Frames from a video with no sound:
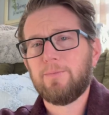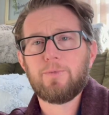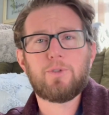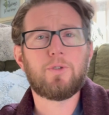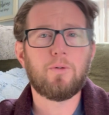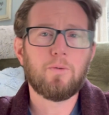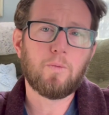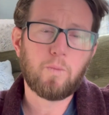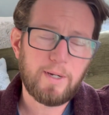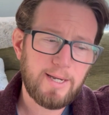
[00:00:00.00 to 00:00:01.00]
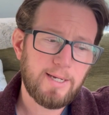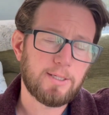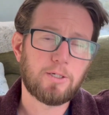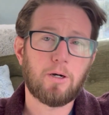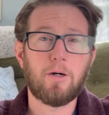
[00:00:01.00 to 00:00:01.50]
So, we need to
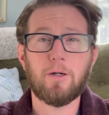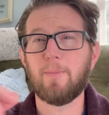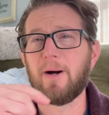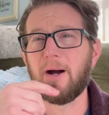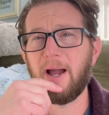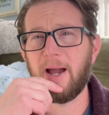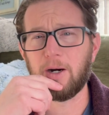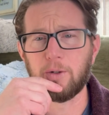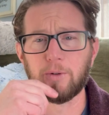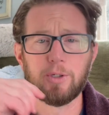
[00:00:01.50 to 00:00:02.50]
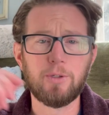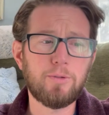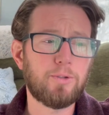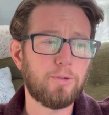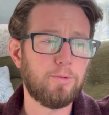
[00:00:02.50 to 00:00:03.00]
talk about how
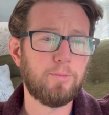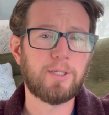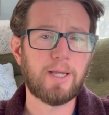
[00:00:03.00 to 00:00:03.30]
YouTube's